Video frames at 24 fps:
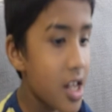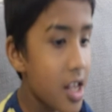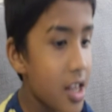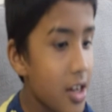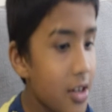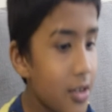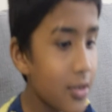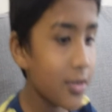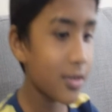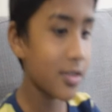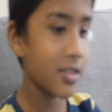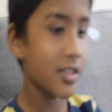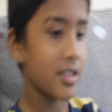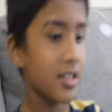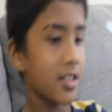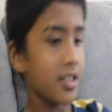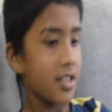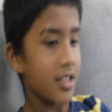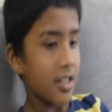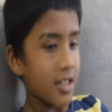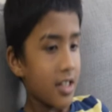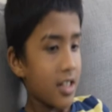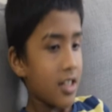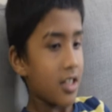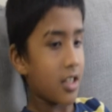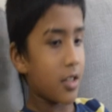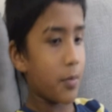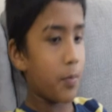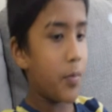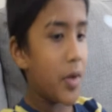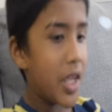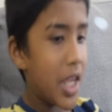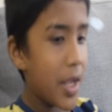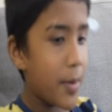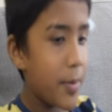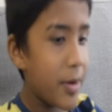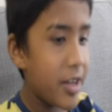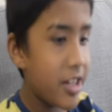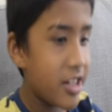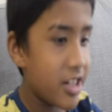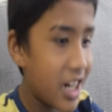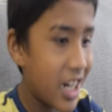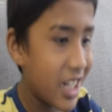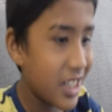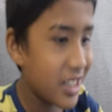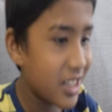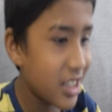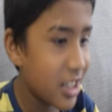Look, the baby
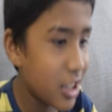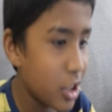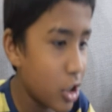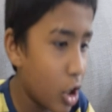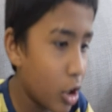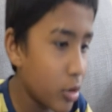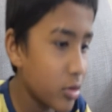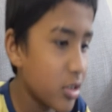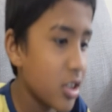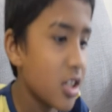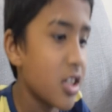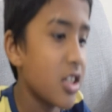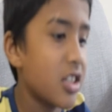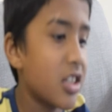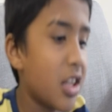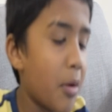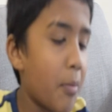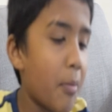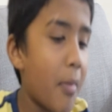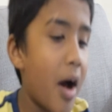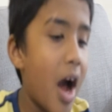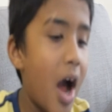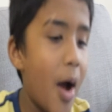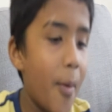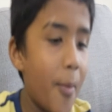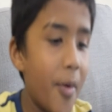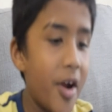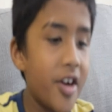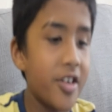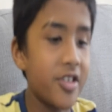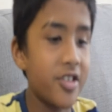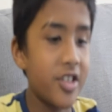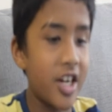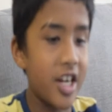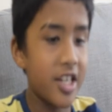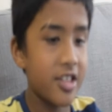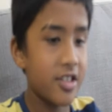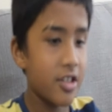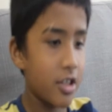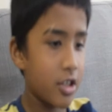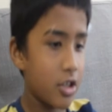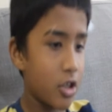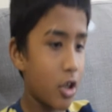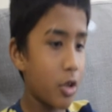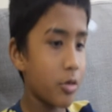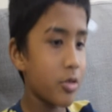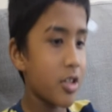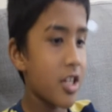Triceratops, the mama
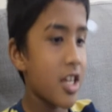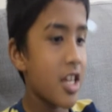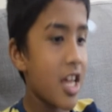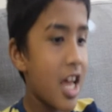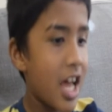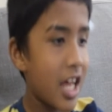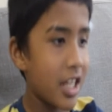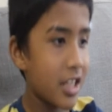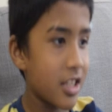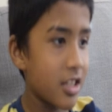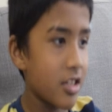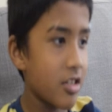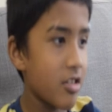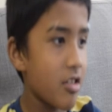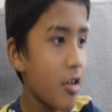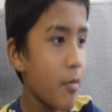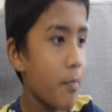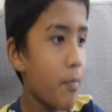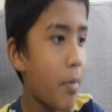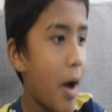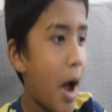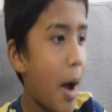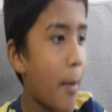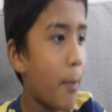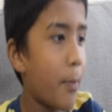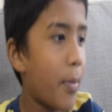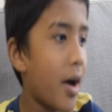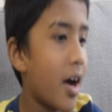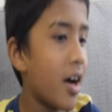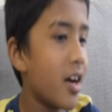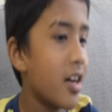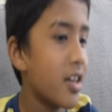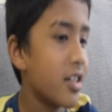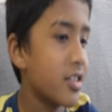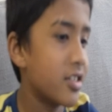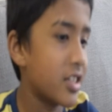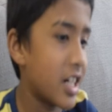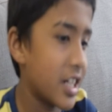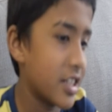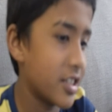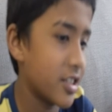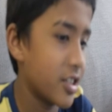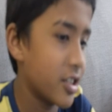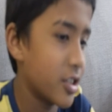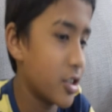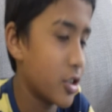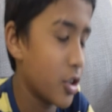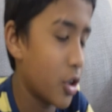Triceratops, and the papa
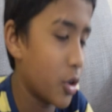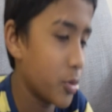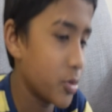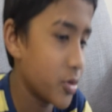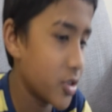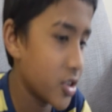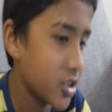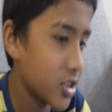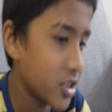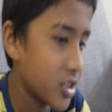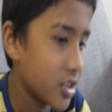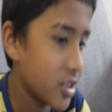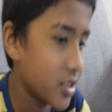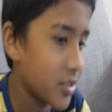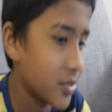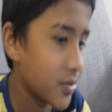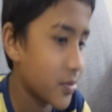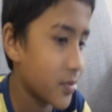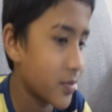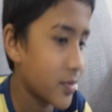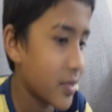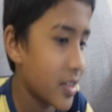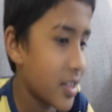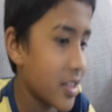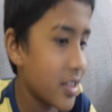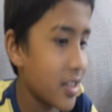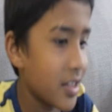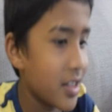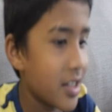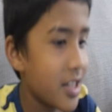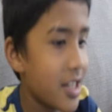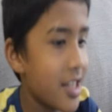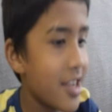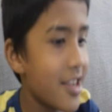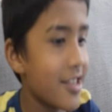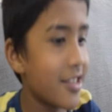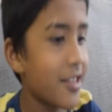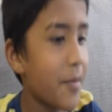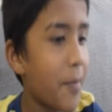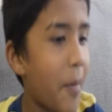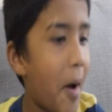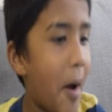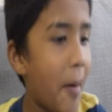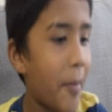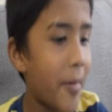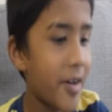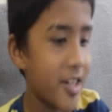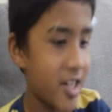Triceratops. Here's the
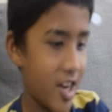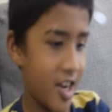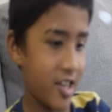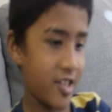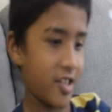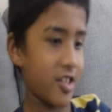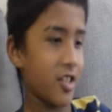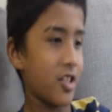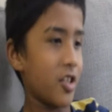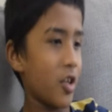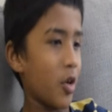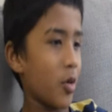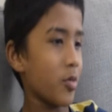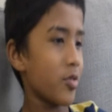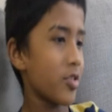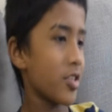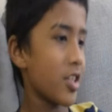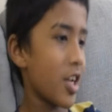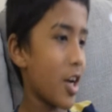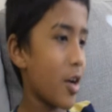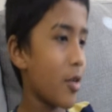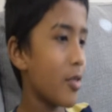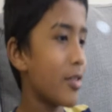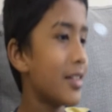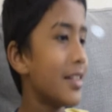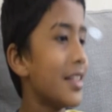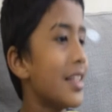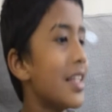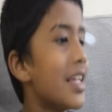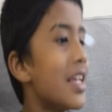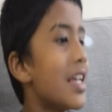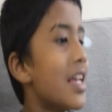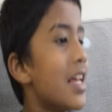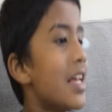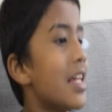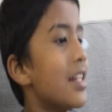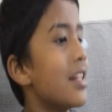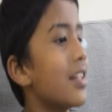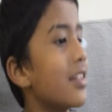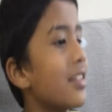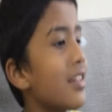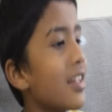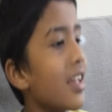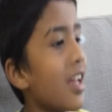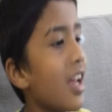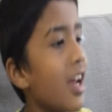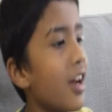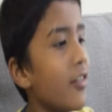papa Triceratops. Now,
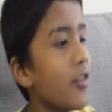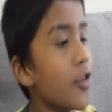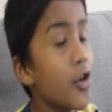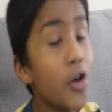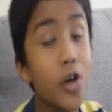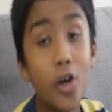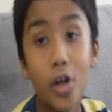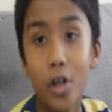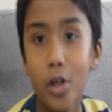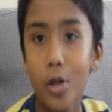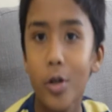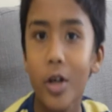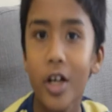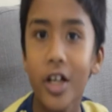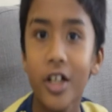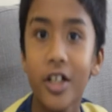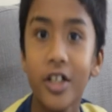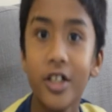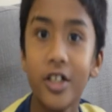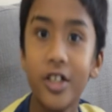let's have a look at a